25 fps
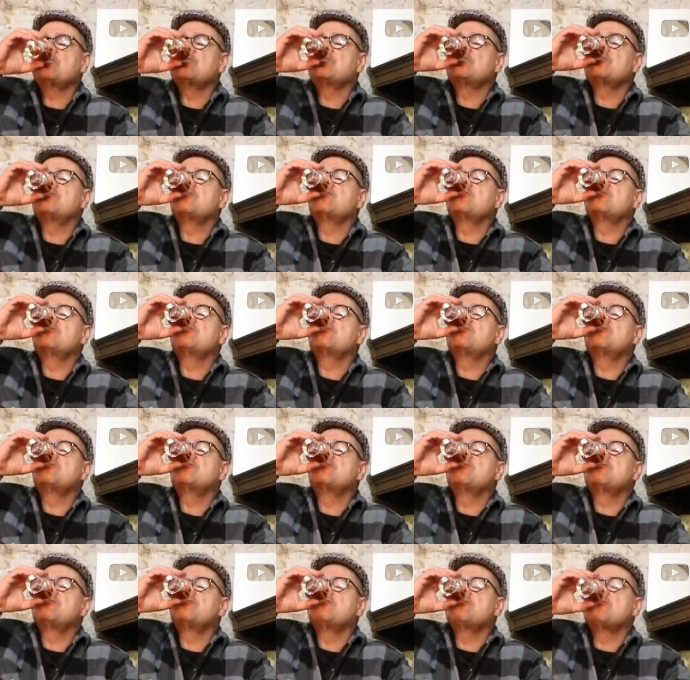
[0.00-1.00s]

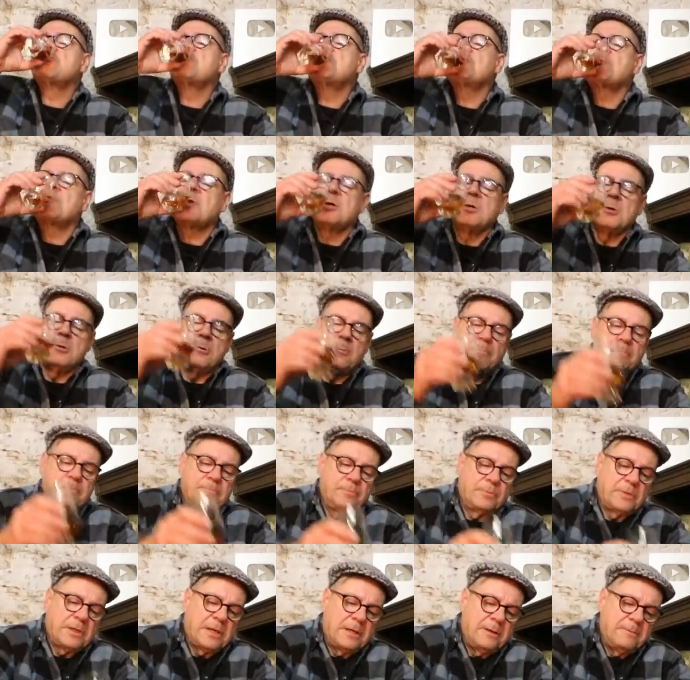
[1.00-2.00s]

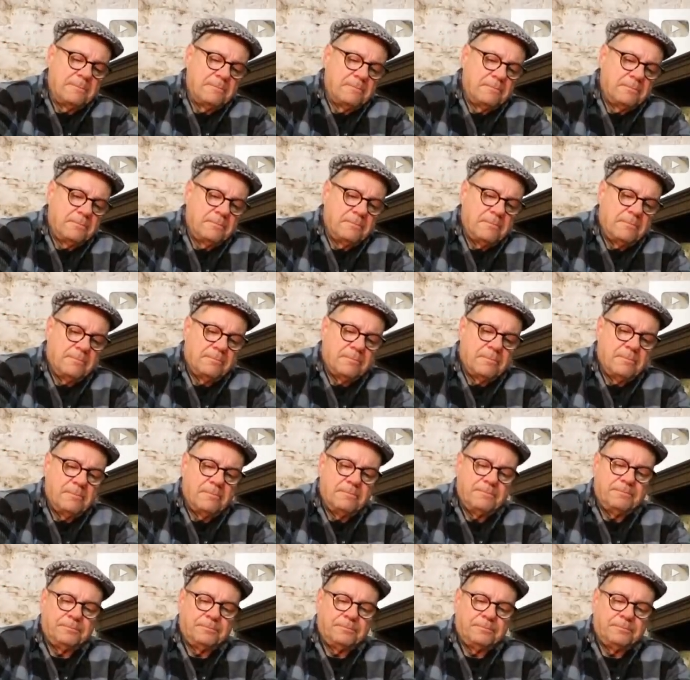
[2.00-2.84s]
Nobody speaks.